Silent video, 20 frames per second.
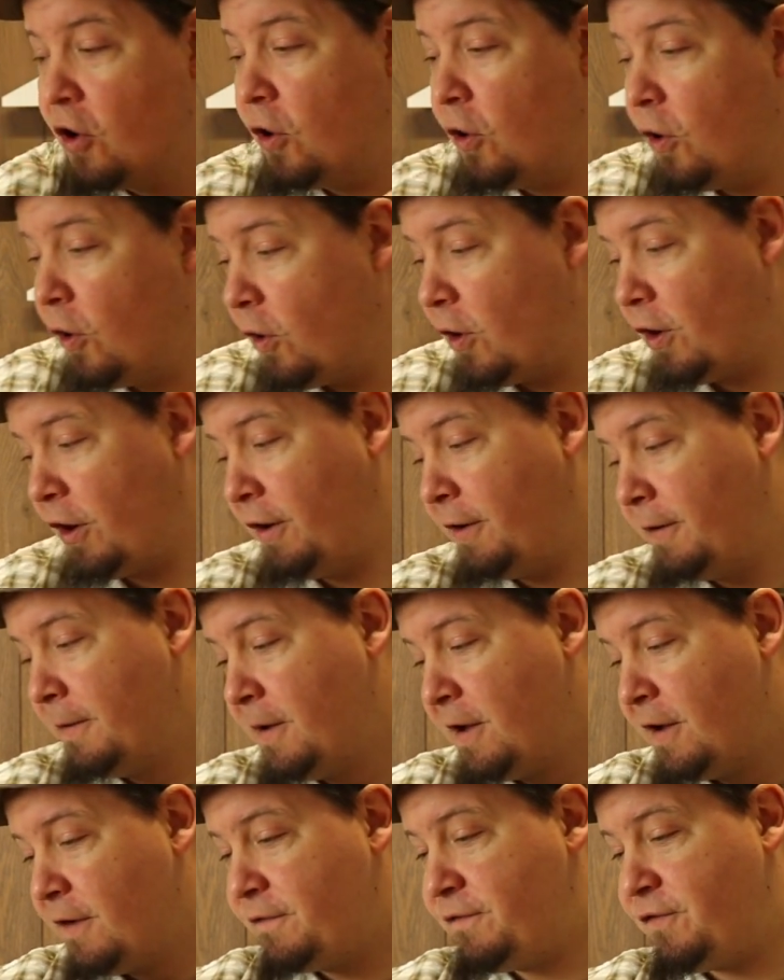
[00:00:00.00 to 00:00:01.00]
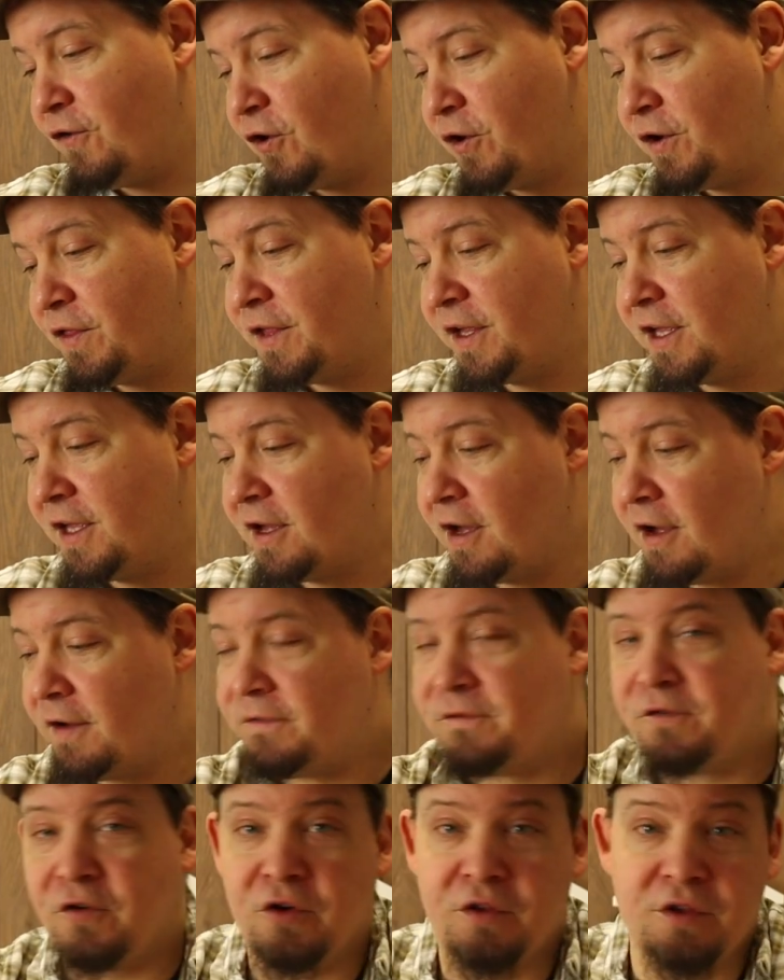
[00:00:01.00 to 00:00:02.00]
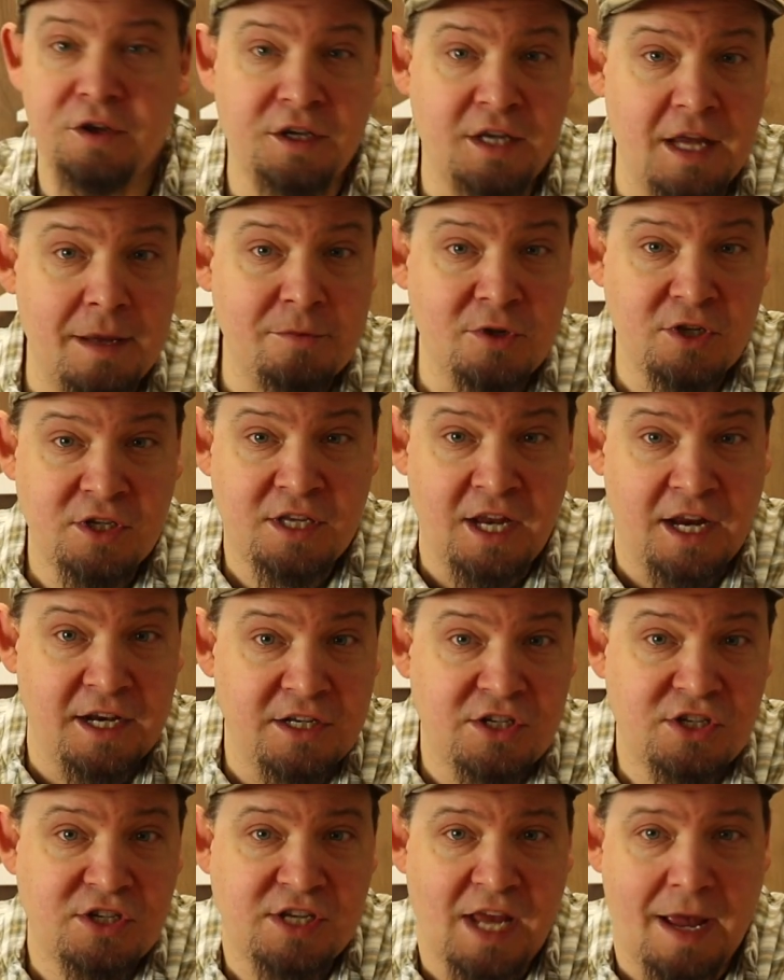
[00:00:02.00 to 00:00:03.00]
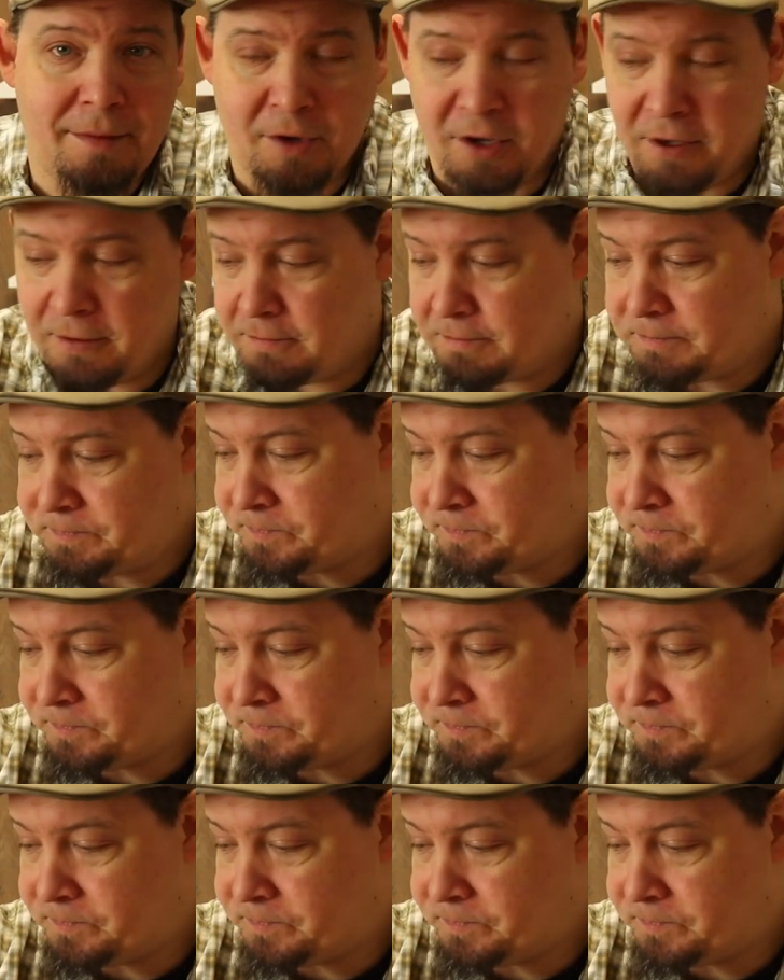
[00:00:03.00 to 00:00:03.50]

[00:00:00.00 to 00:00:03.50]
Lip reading: or for the Danish salmon.